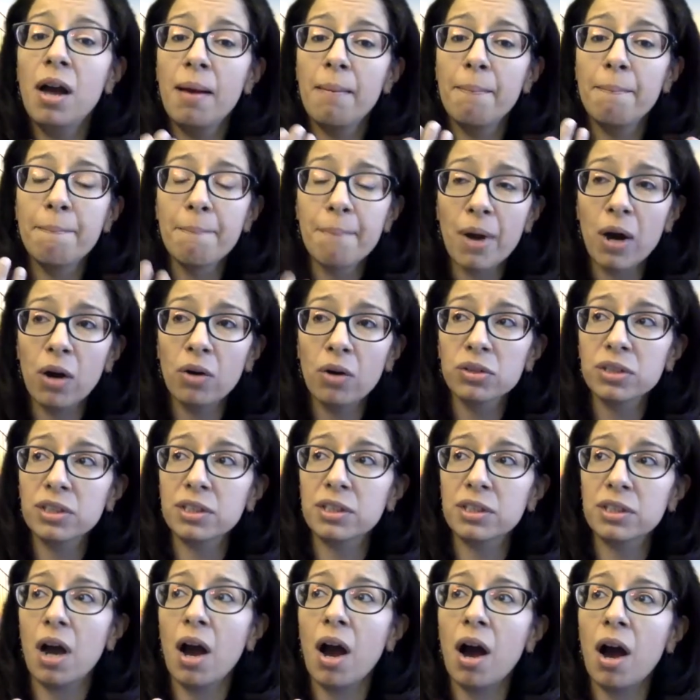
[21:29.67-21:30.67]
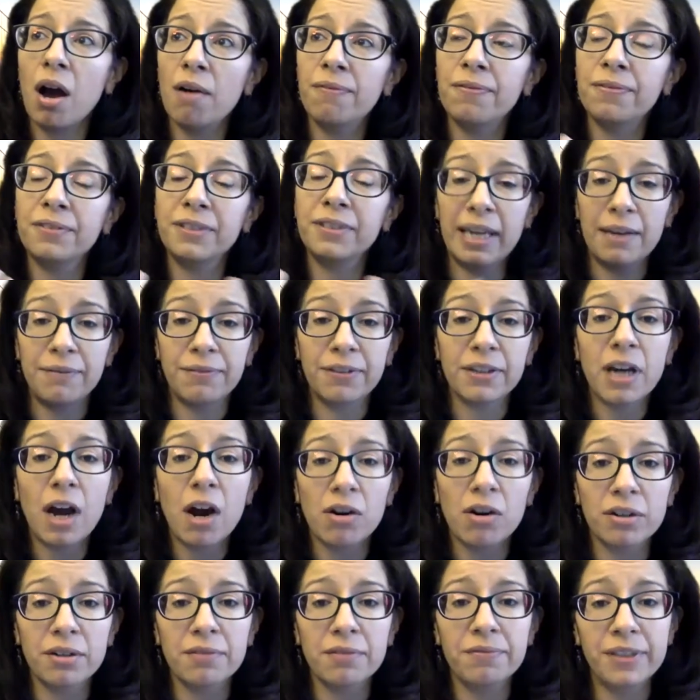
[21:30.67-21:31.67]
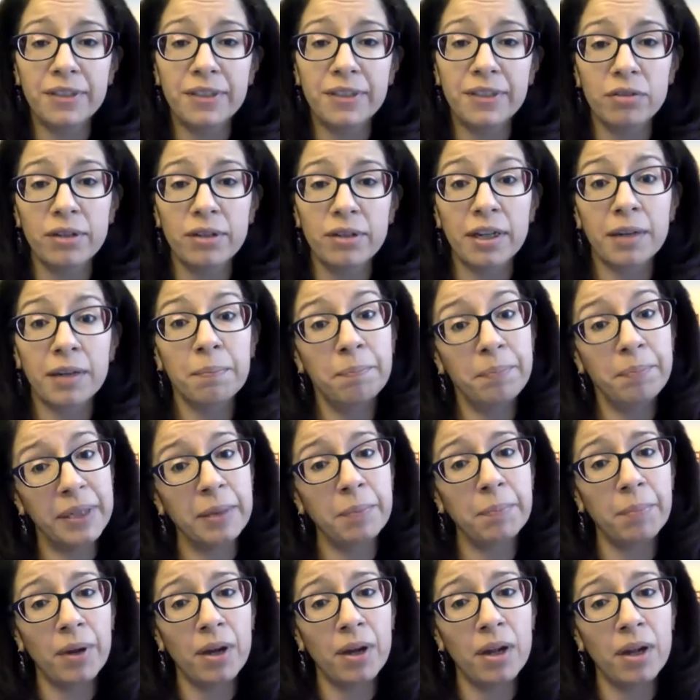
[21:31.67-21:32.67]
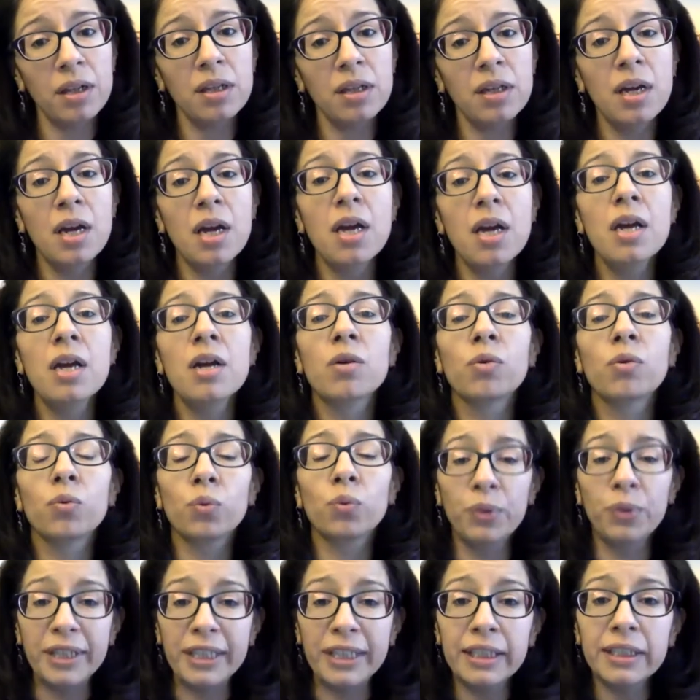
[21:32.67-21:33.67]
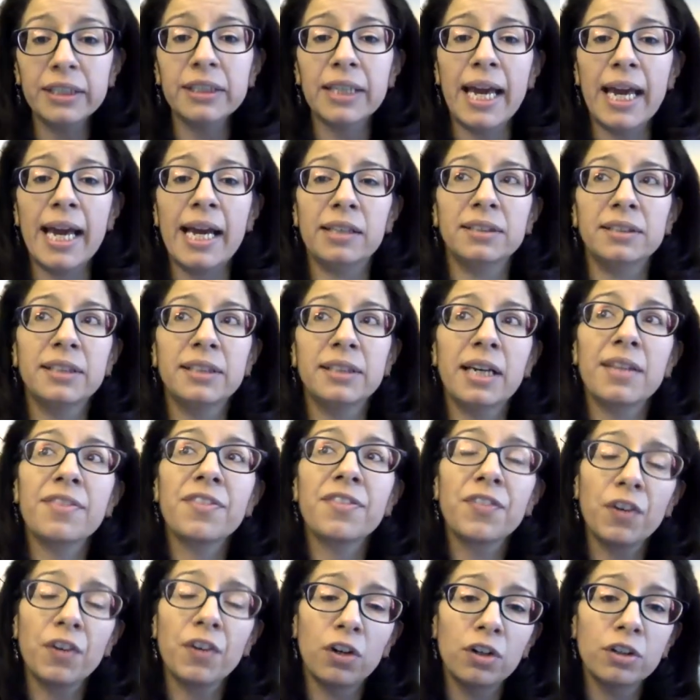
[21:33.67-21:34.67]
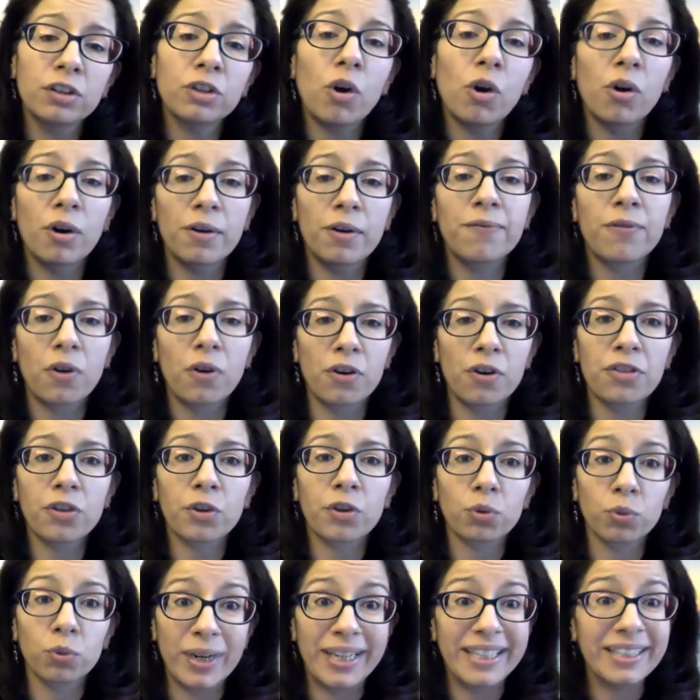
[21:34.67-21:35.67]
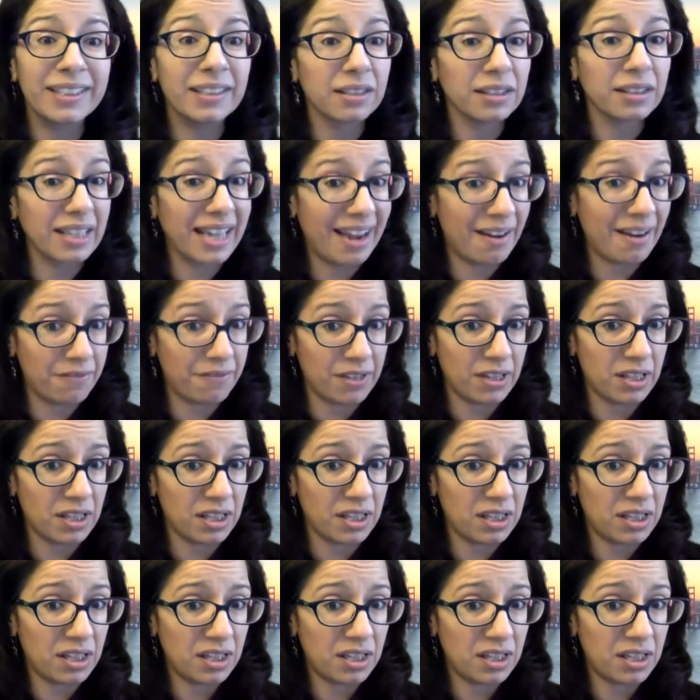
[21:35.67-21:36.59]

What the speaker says: Most of deaf and hard of hearing people read at the 3rd or 4th grade level.